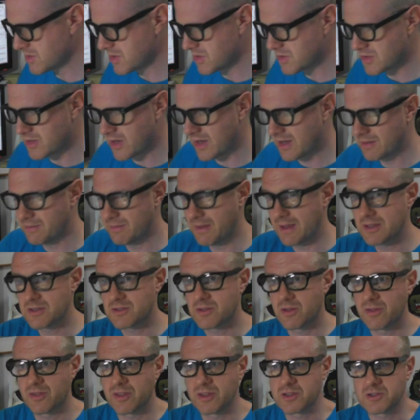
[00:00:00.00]
designed based
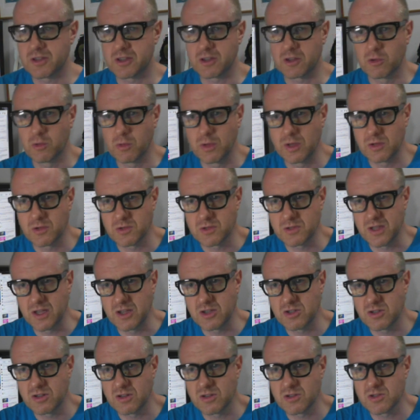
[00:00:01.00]
on things like Ueno
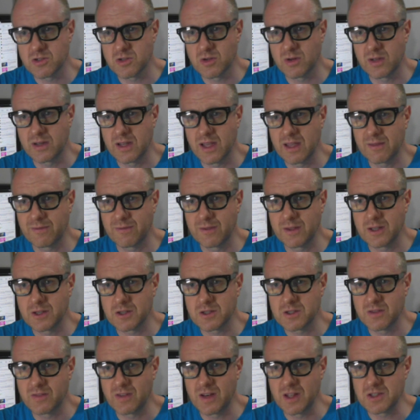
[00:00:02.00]
Station and so on. Hey
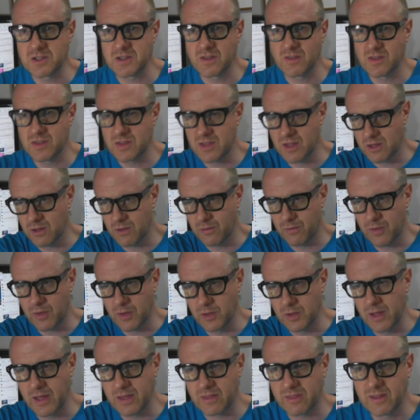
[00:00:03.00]
Phoenix 787, thank you for the
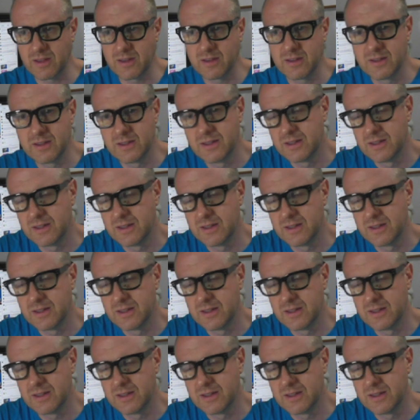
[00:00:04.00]
like there.